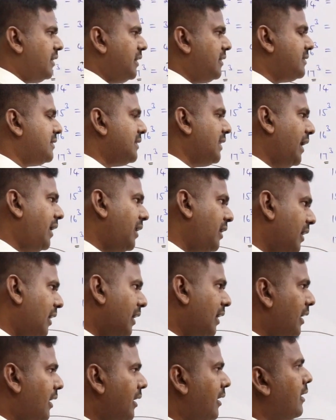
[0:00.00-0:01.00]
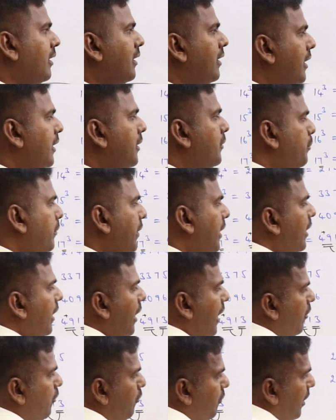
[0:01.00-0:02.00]
6 9, it may
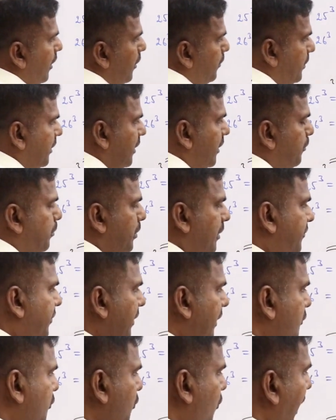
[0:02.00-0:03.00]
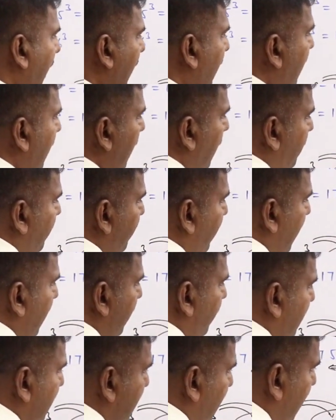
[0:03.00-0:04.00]
have a perfect square.
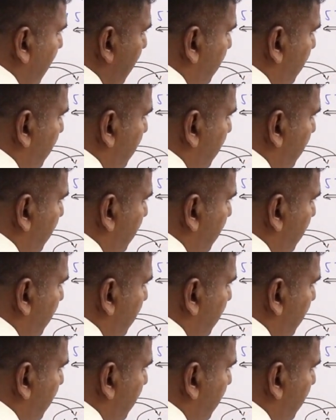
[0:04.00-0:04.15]
Whenever the